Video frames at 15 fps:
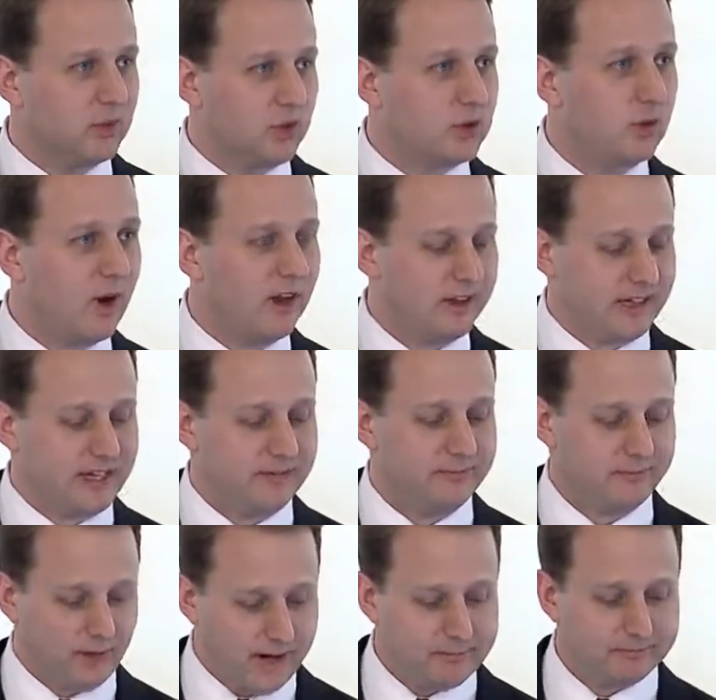good quality,
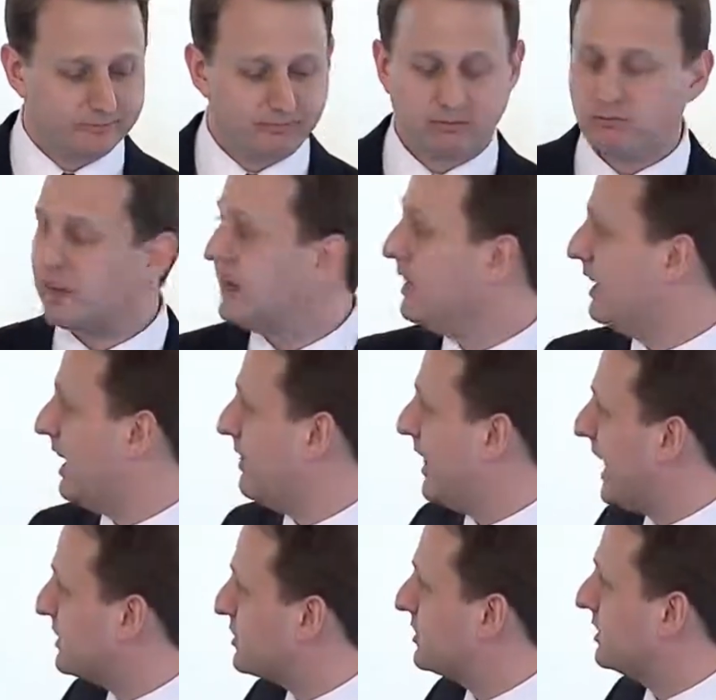right?
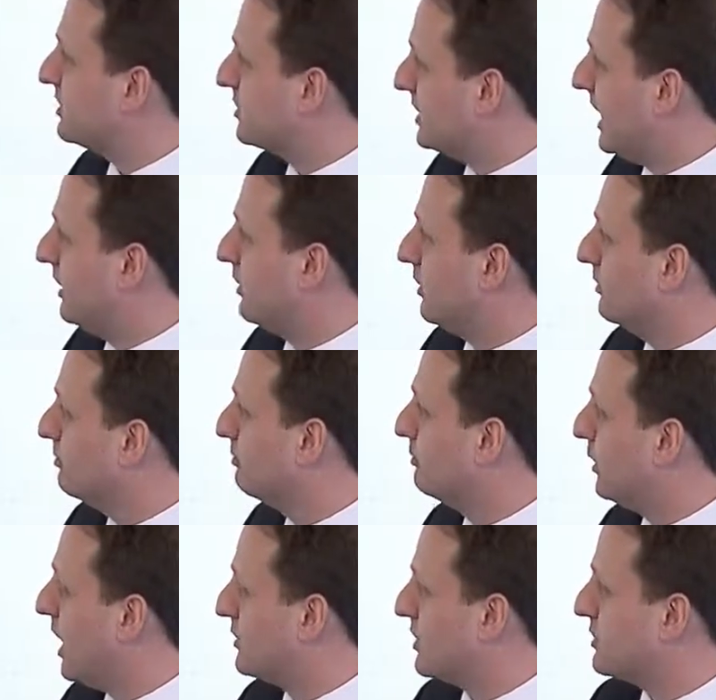And that's the standard
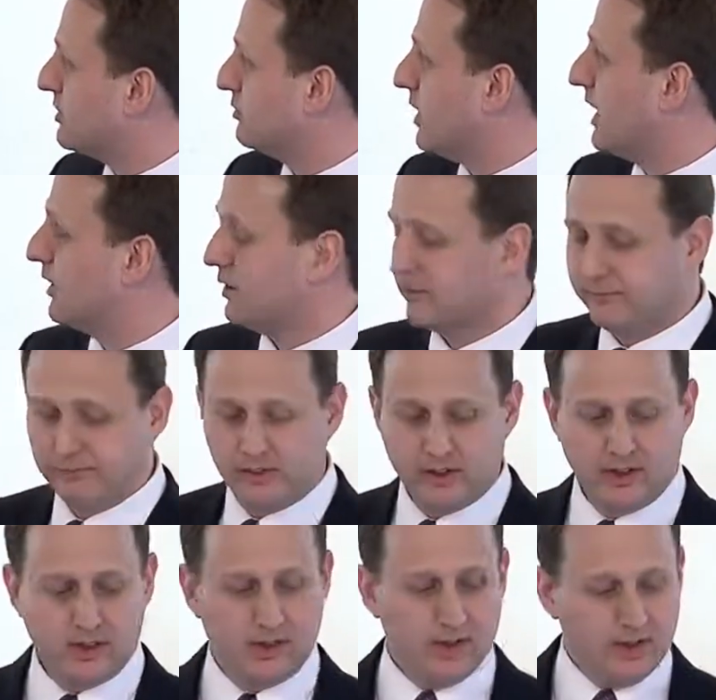process of record.
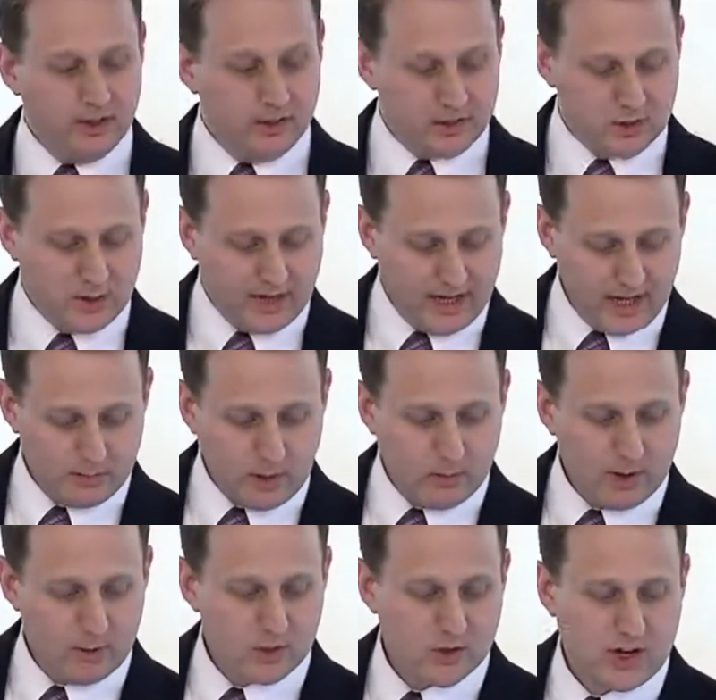So again,
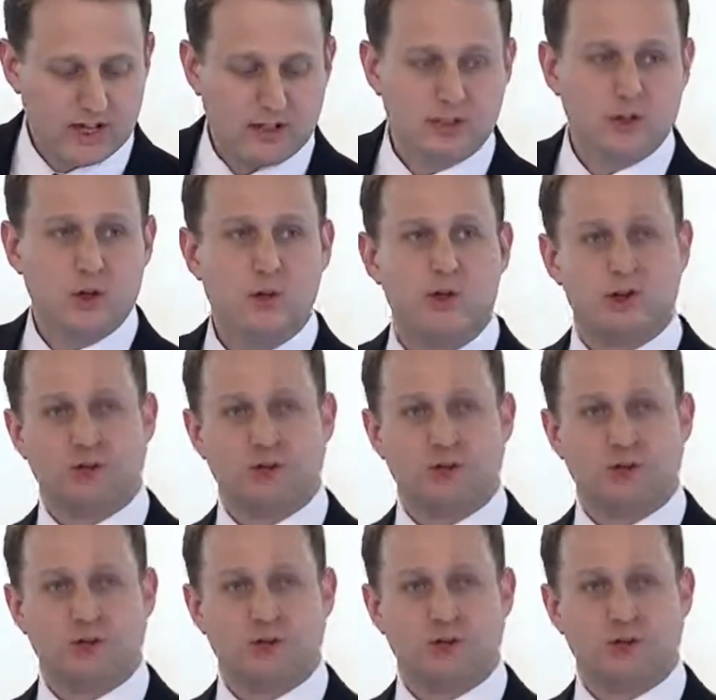what we were trying to do